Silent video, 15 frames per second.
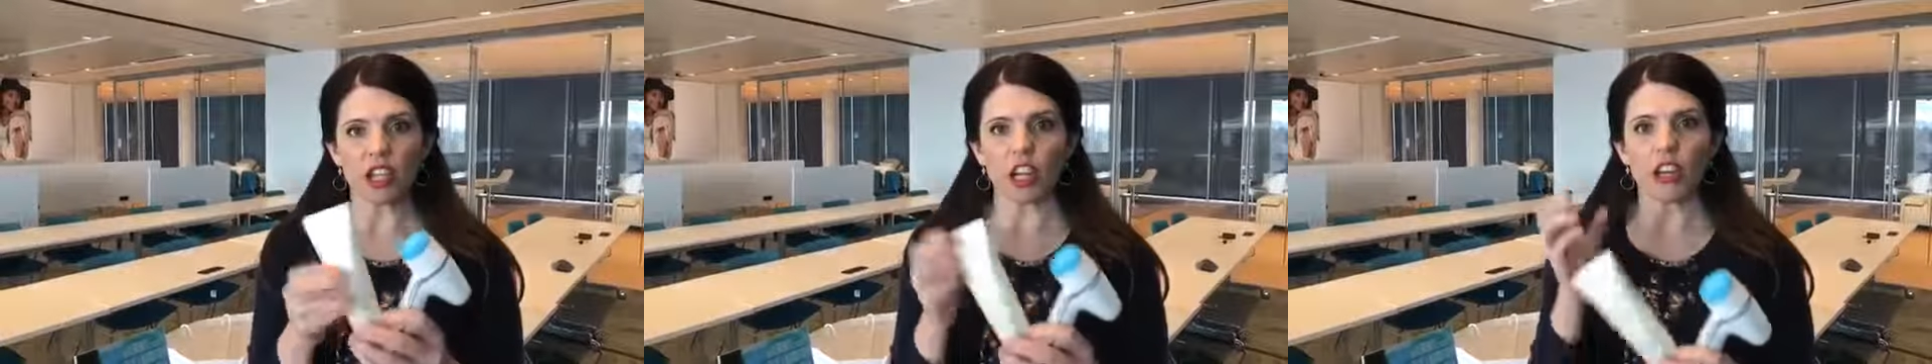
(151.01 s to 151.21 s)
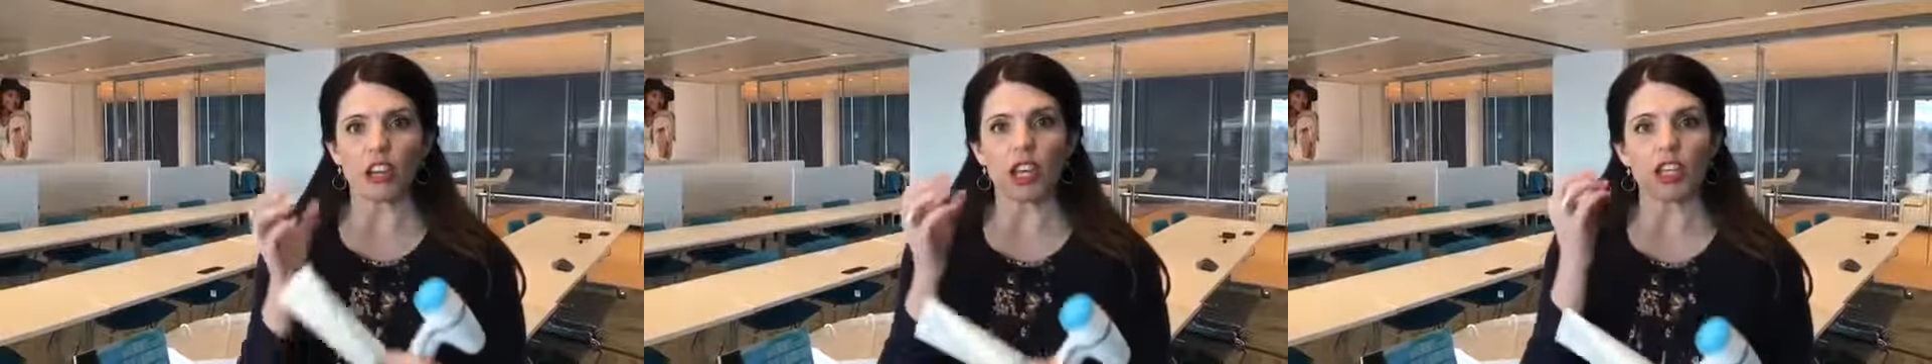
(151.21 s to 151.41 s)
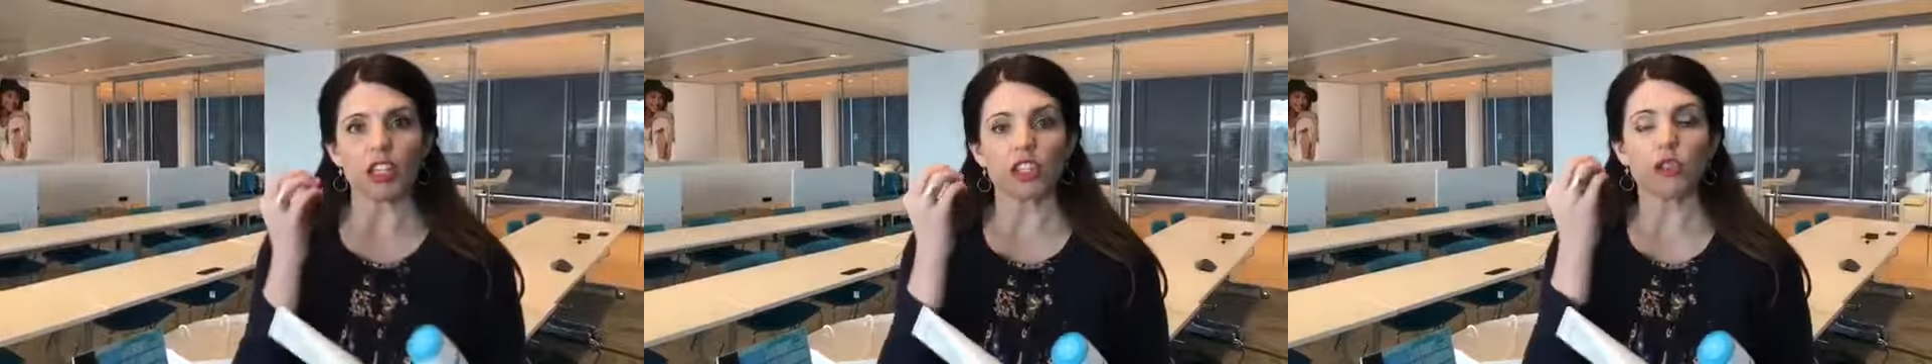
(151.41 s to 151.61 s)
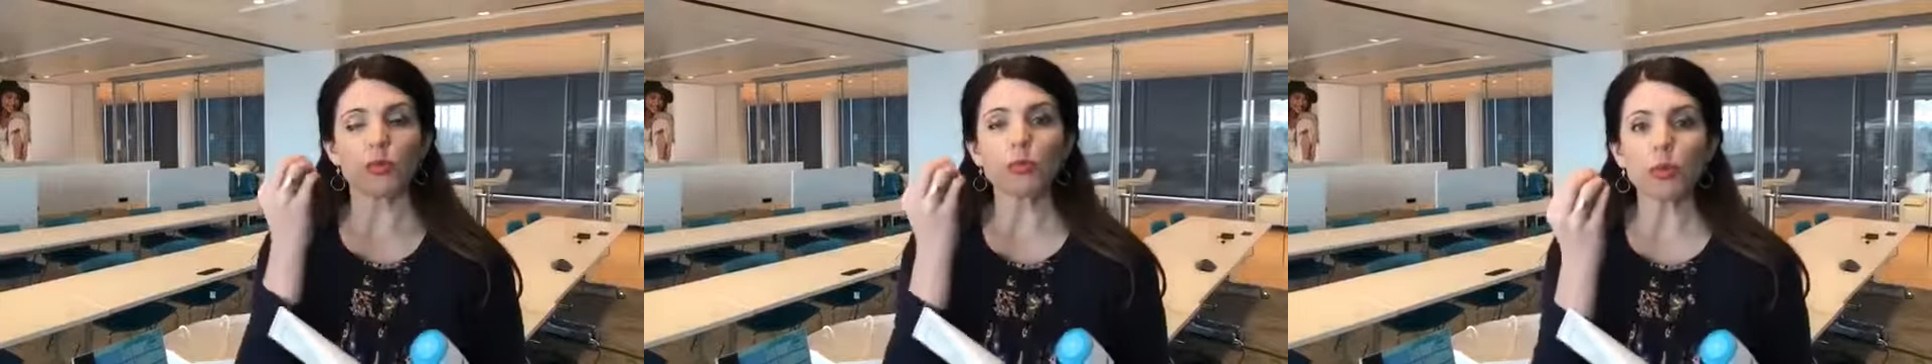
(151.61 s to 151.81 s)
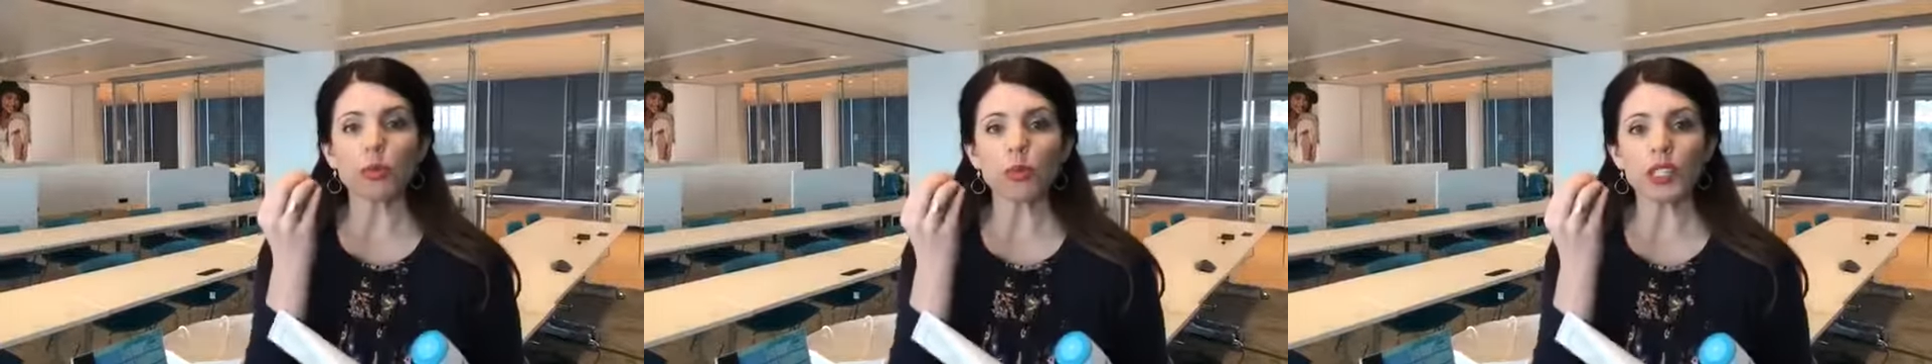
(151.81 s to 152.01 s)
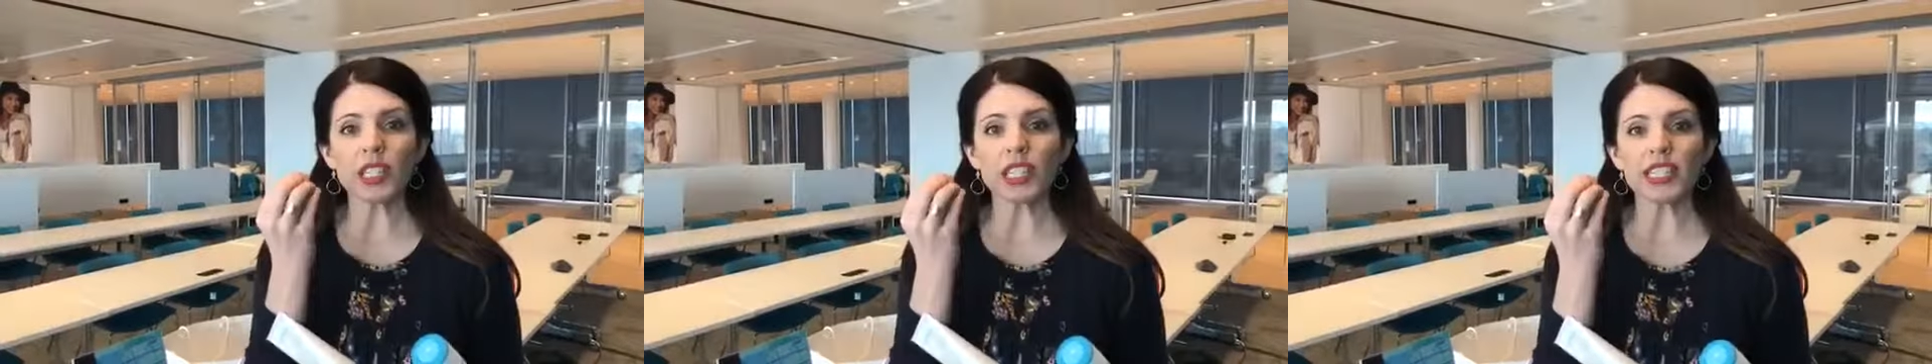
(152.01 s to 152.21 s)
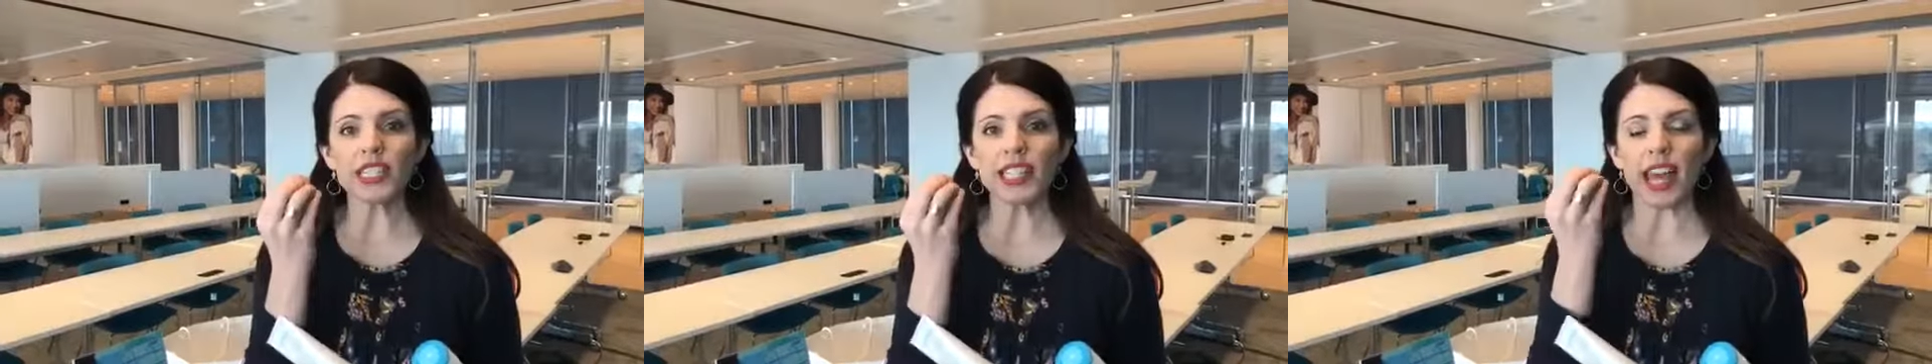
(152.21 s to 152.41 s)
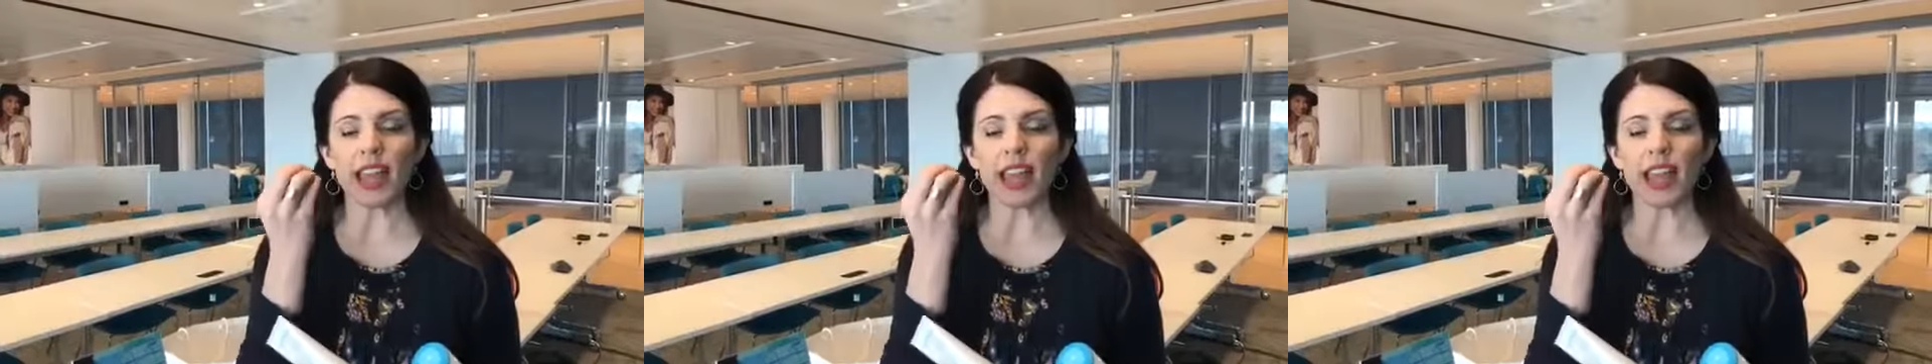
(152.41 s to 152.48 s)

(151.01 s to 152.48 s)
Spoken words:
are the smoothness